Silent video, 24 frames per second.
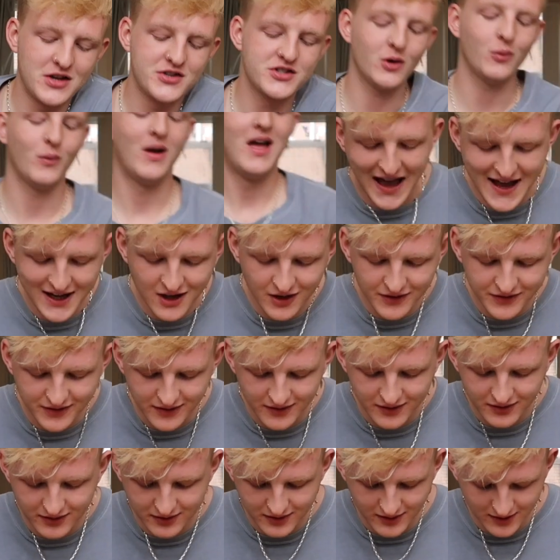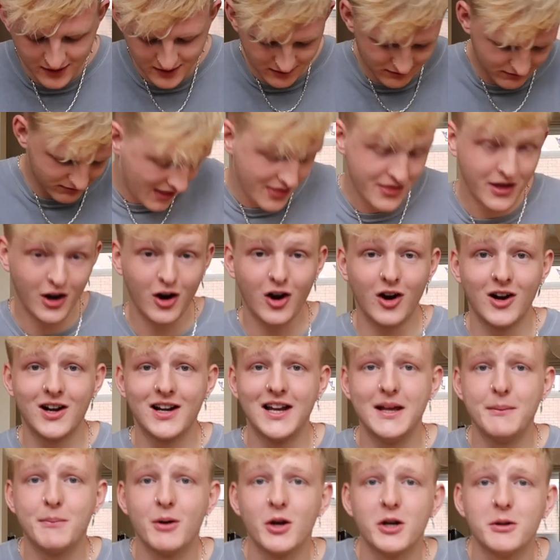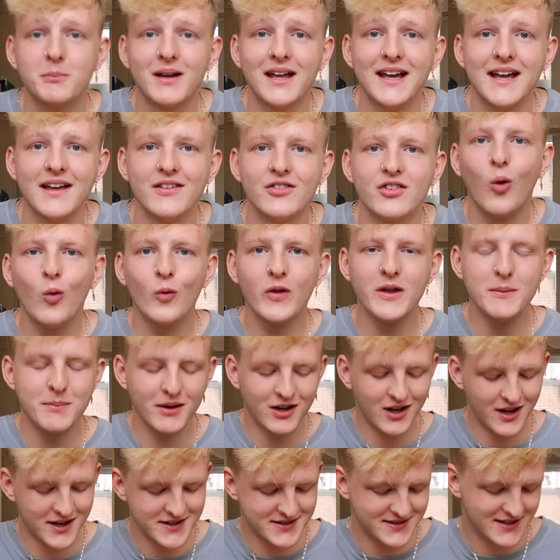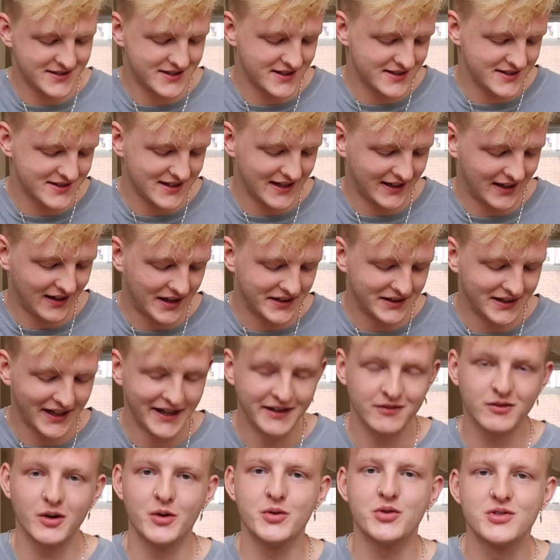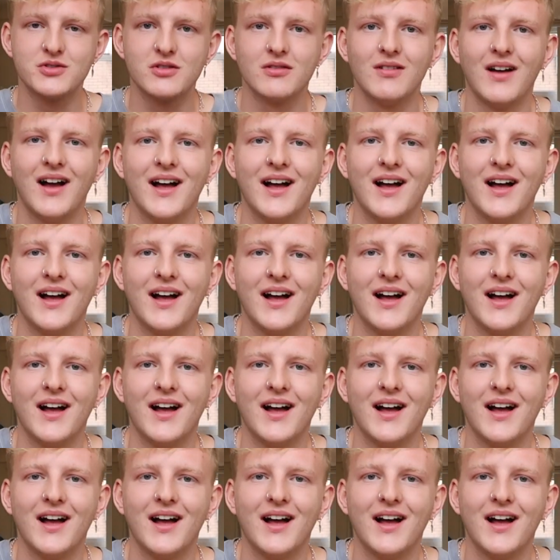So I got the early bird blend only because this is like a light roast